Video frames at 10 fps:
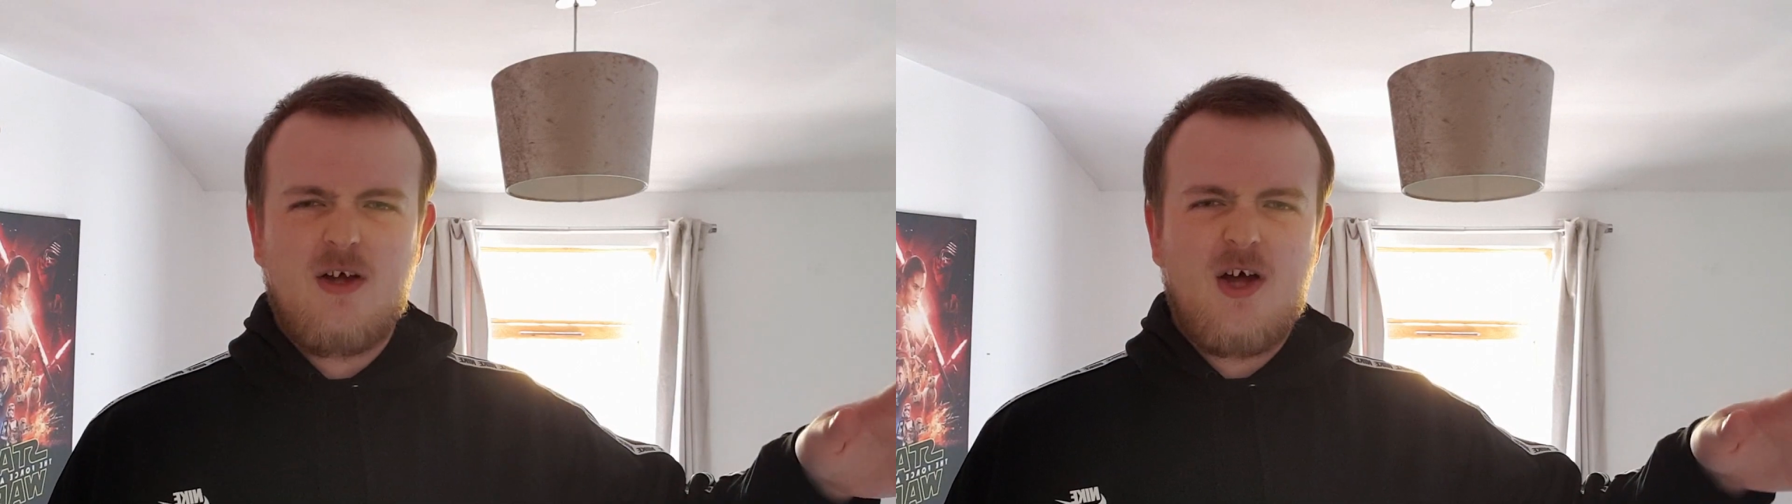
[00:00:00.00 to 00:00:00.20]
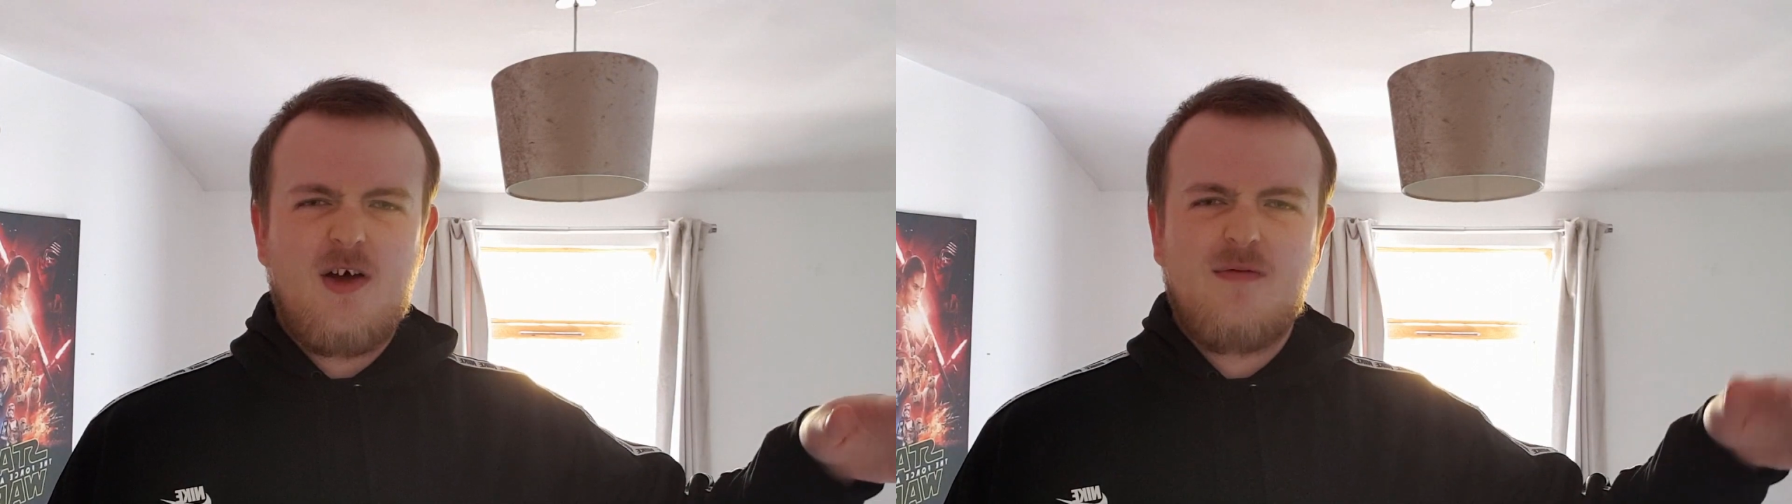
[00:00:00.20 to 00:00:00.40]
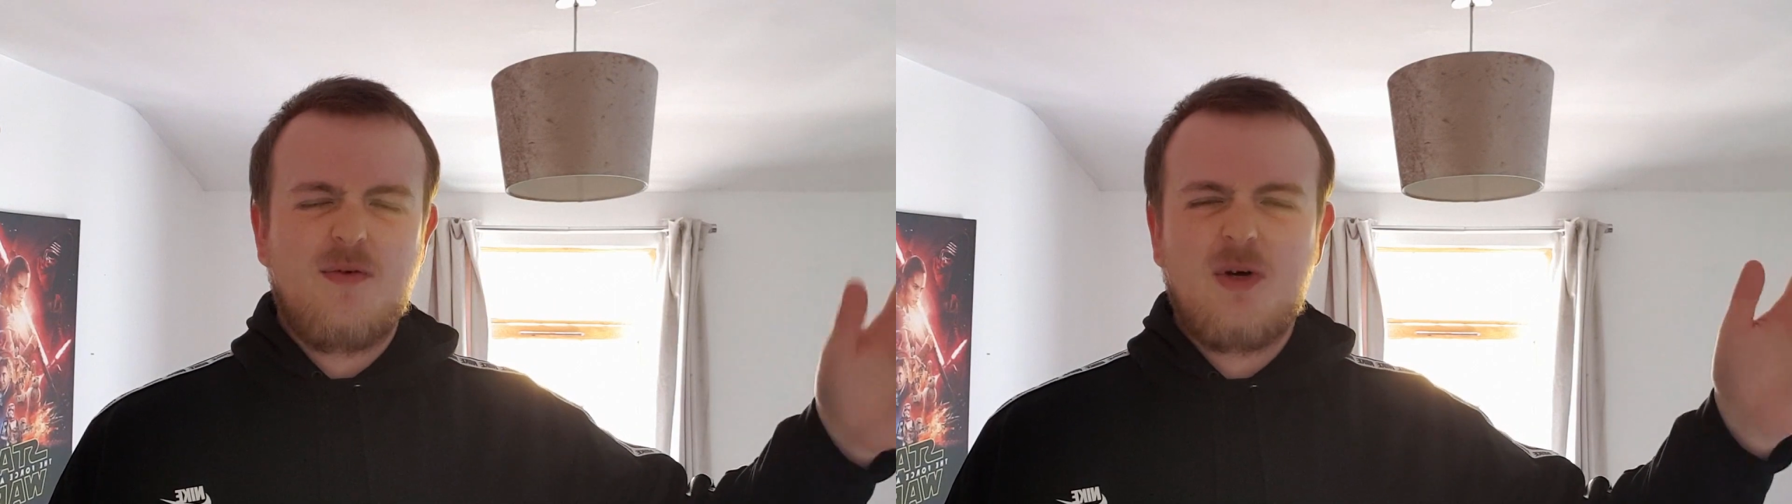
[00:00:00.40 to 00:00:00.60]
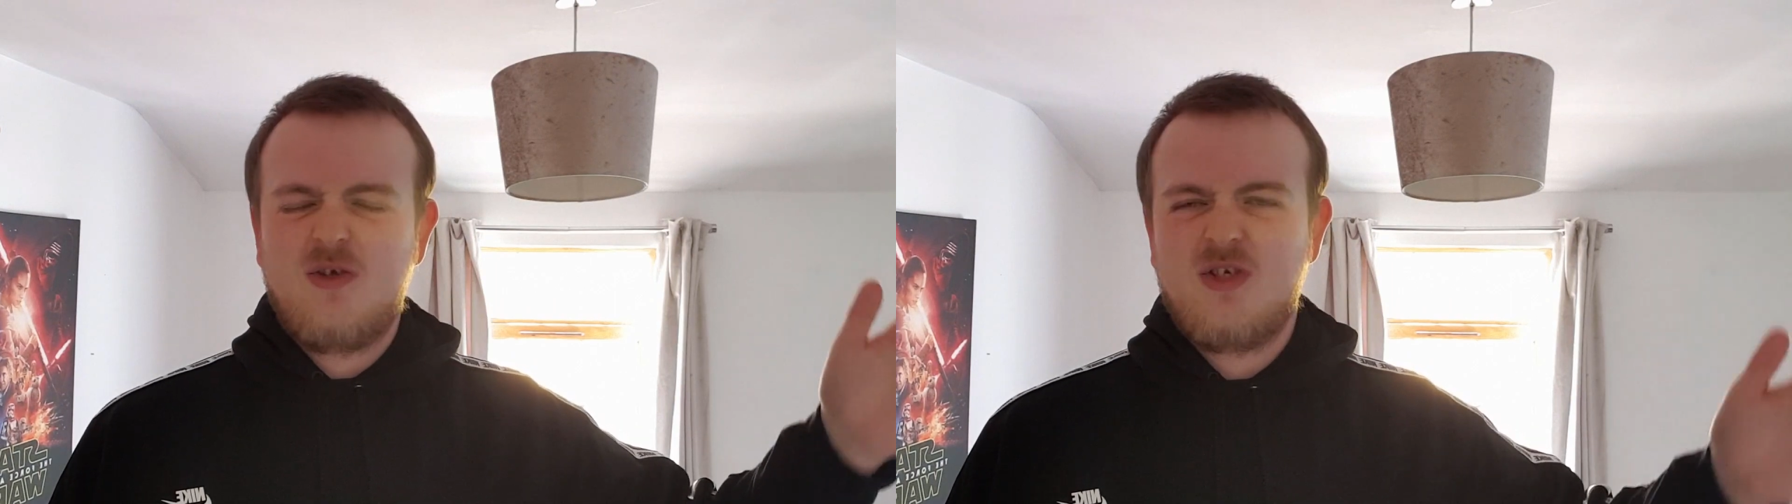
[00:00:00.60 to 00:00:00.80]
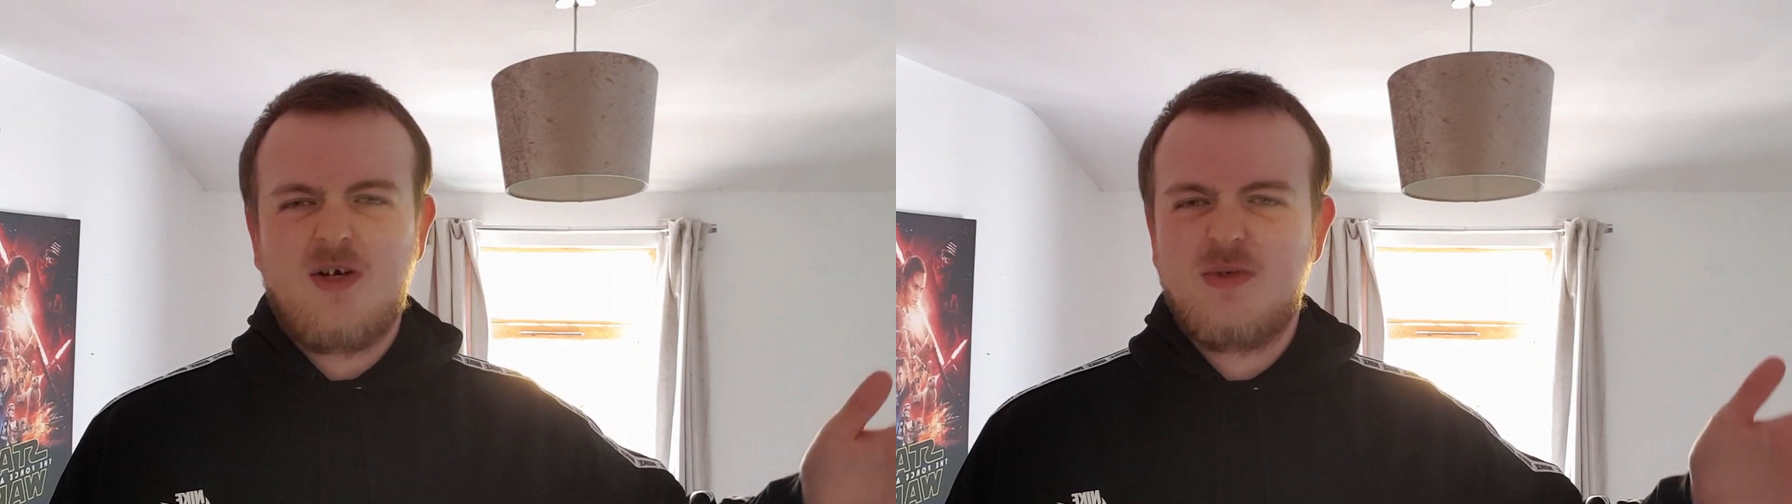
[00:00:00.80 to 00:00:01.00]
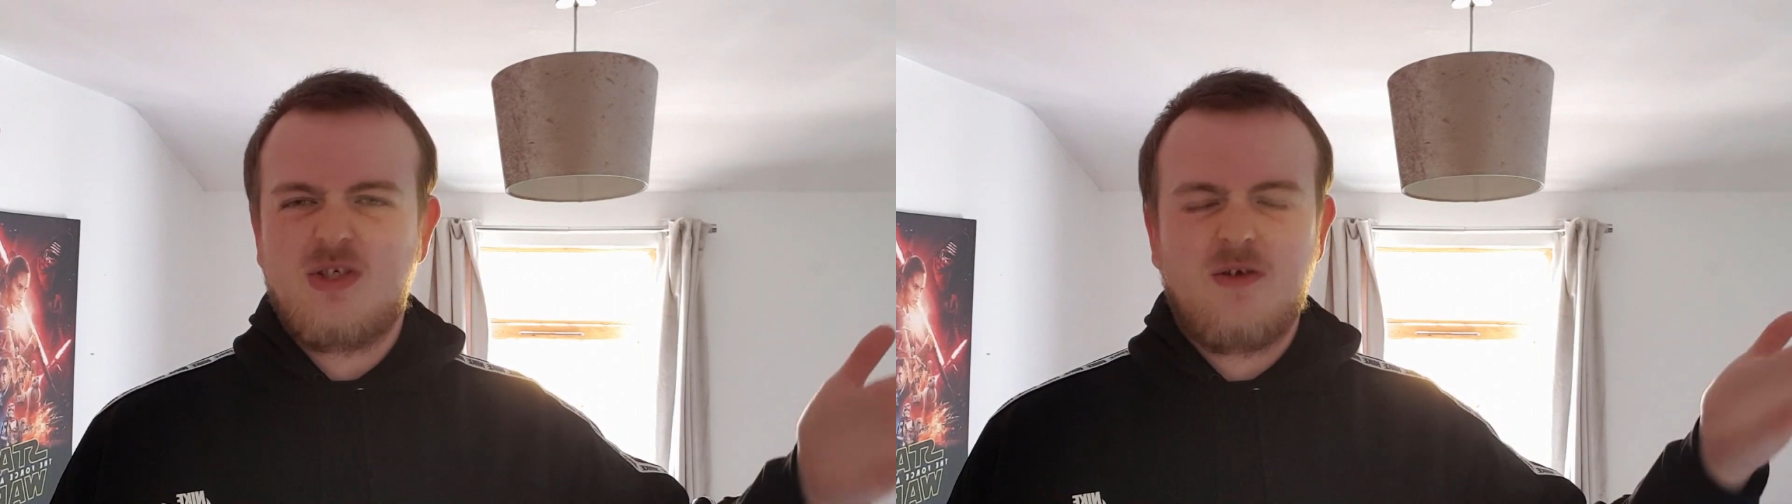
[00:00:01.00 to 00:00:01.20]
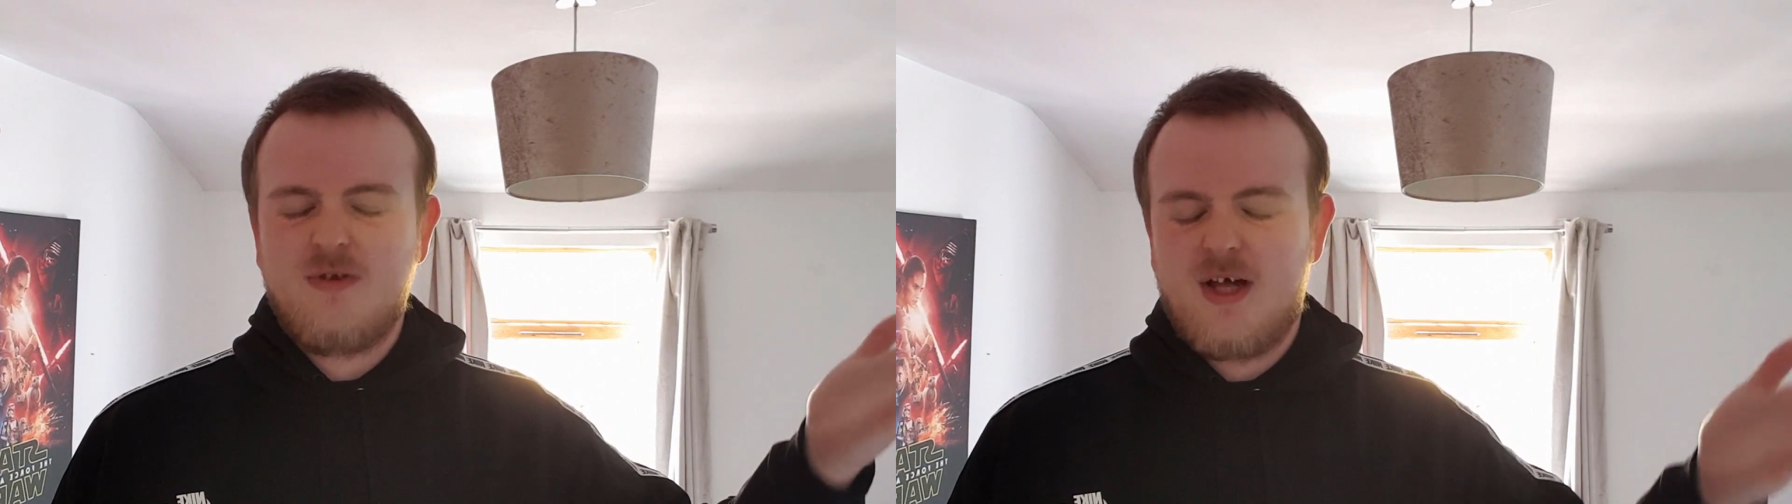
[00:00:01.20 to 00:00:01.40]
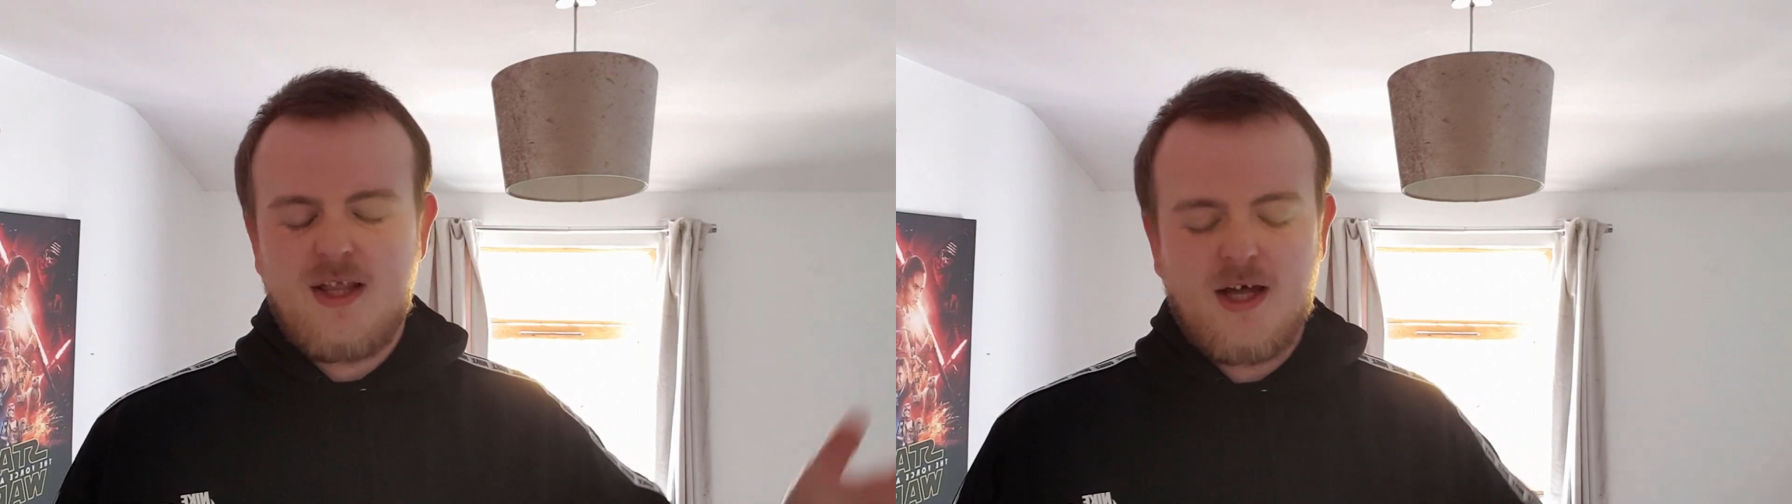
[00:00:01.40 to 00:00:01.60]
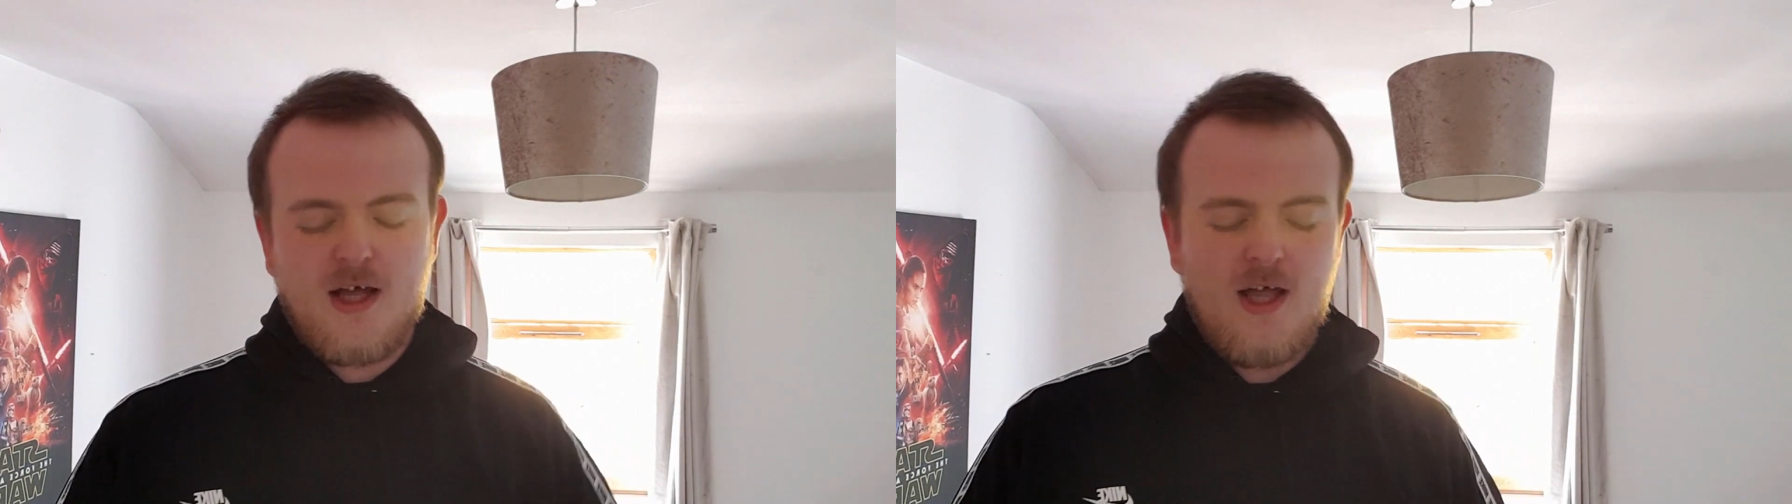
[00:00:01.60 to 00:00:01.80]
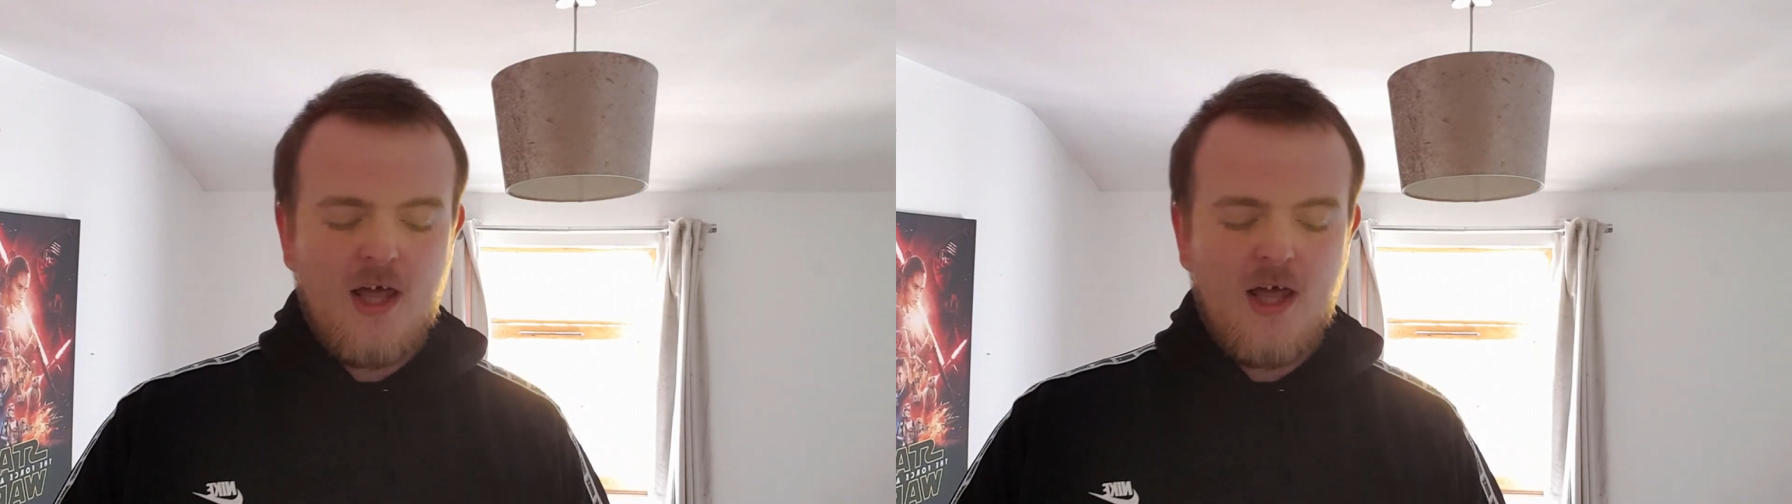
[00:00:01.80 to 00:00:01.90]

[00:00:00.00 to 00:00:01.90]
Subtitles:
football tops, stuff like that.